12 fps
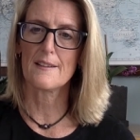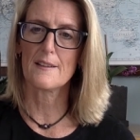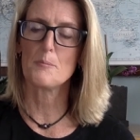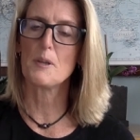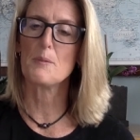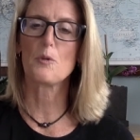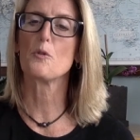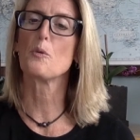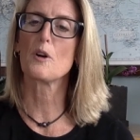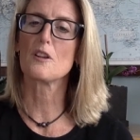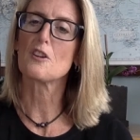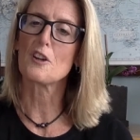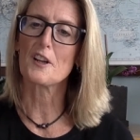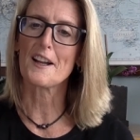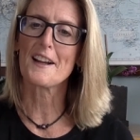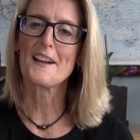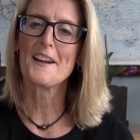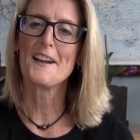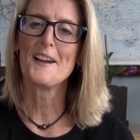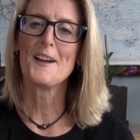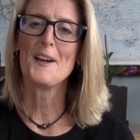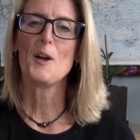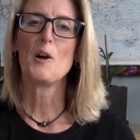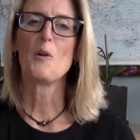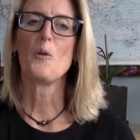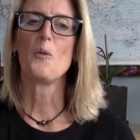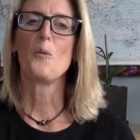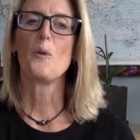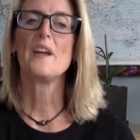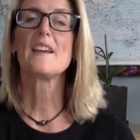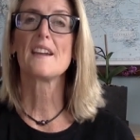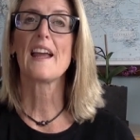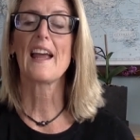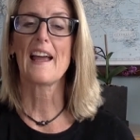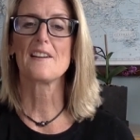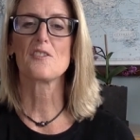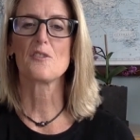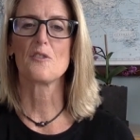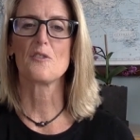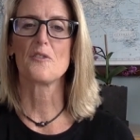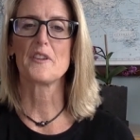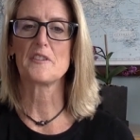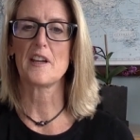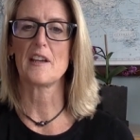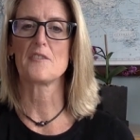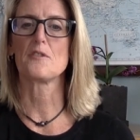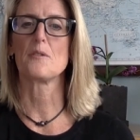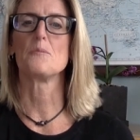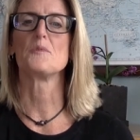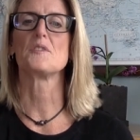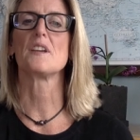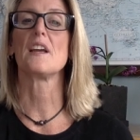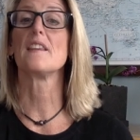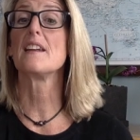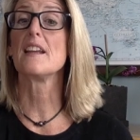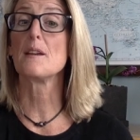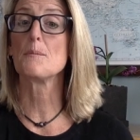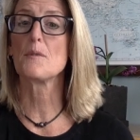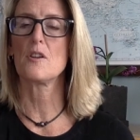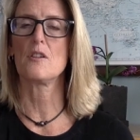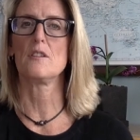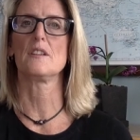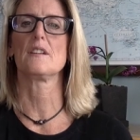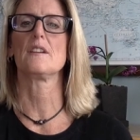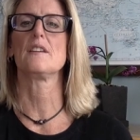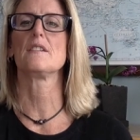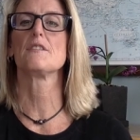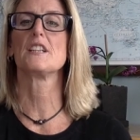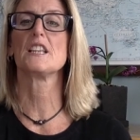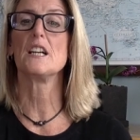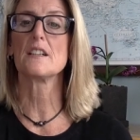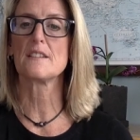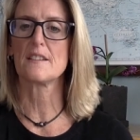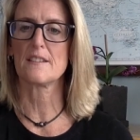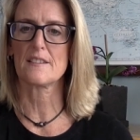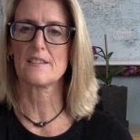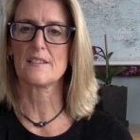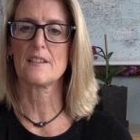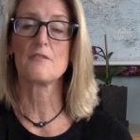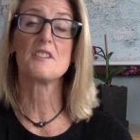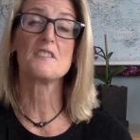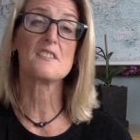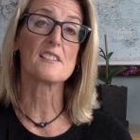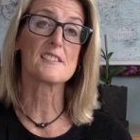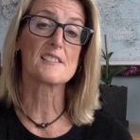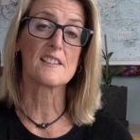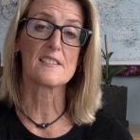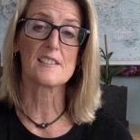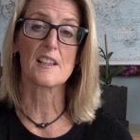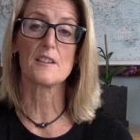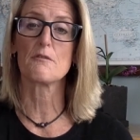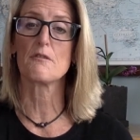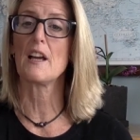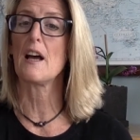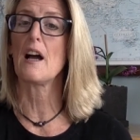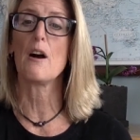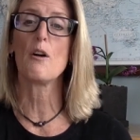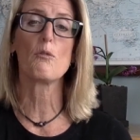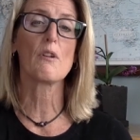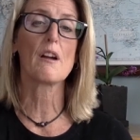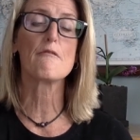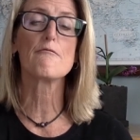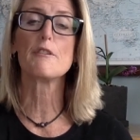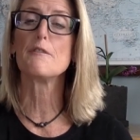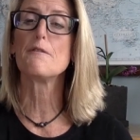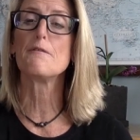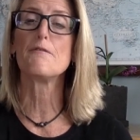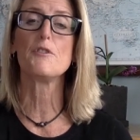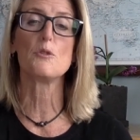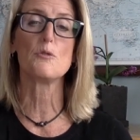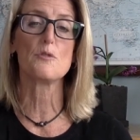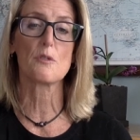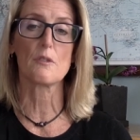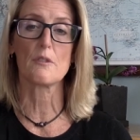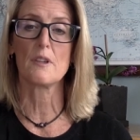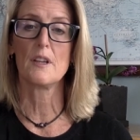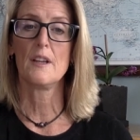in people who are learning. We can handle the tantrums and the name calling and the reluctance and the resistance and outright refusal